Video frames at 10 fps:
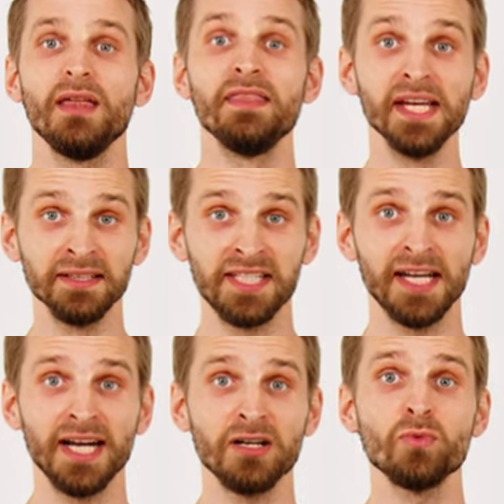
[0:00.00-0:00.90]
The
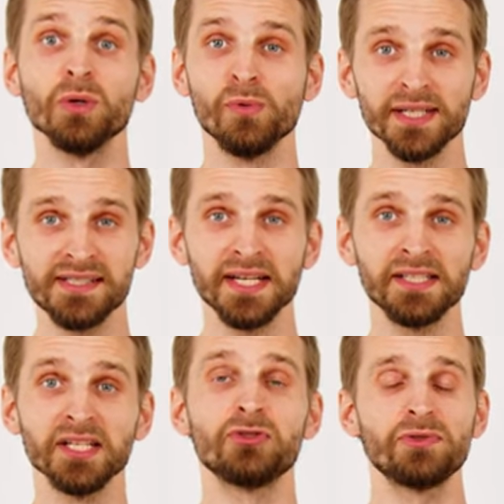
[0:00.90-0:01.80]
antenna will
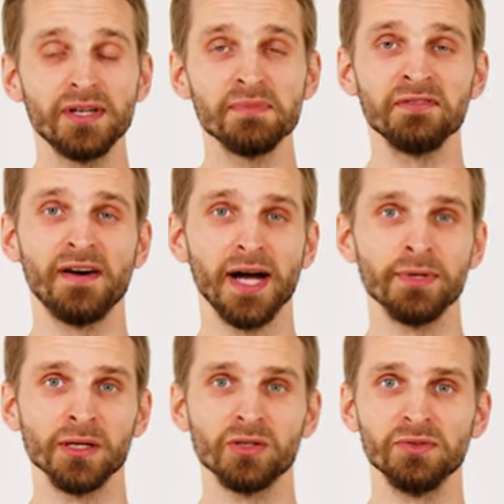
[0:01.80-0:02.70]
withstand extreme
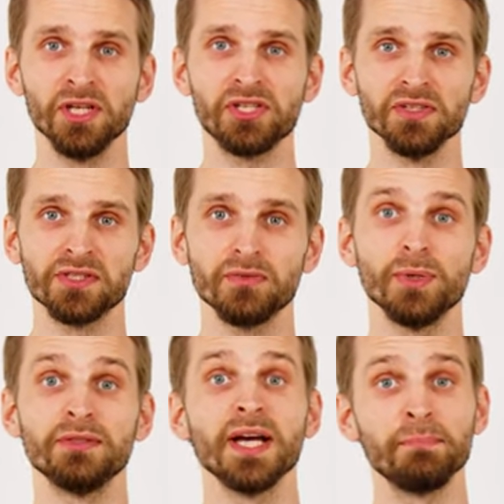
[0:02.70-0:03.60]
environmental conditions,
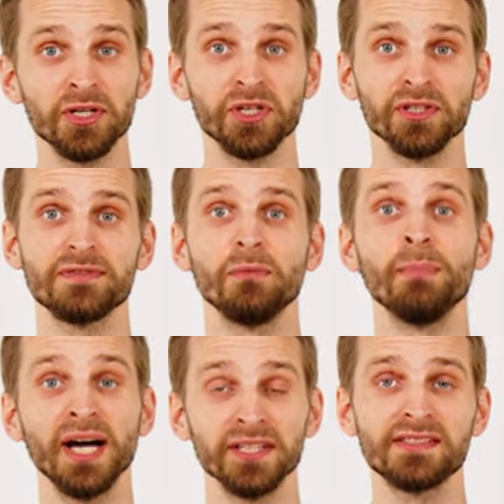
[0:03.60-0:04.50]
with temperatures from
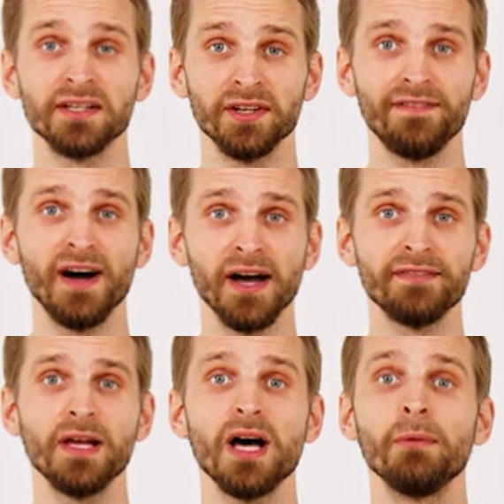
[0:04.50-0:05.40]

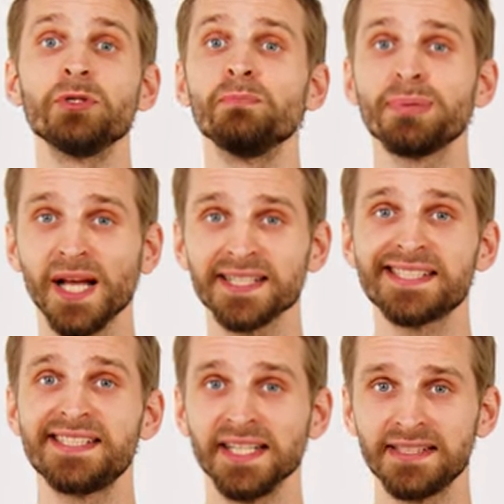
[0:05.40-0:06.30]
-35 up to
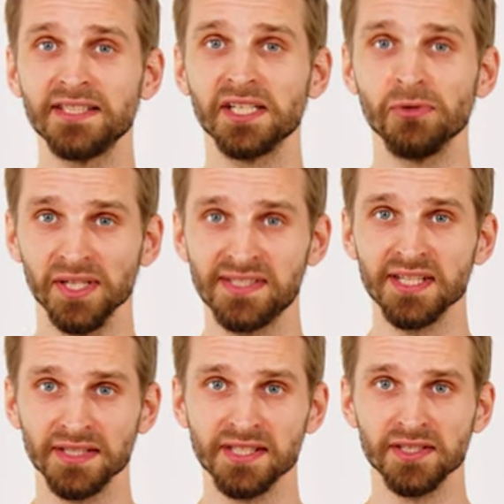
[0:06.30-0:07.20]
+60 degrees
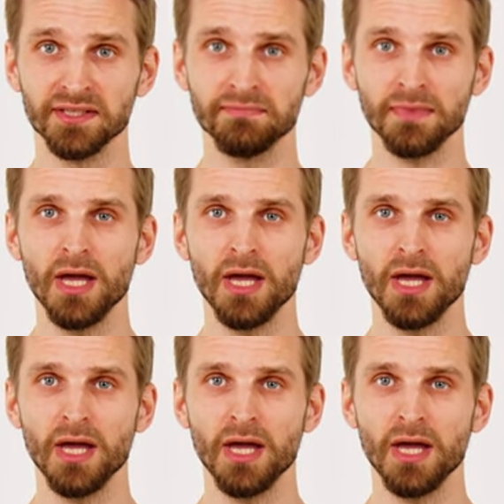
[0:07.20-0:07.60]
Celsius.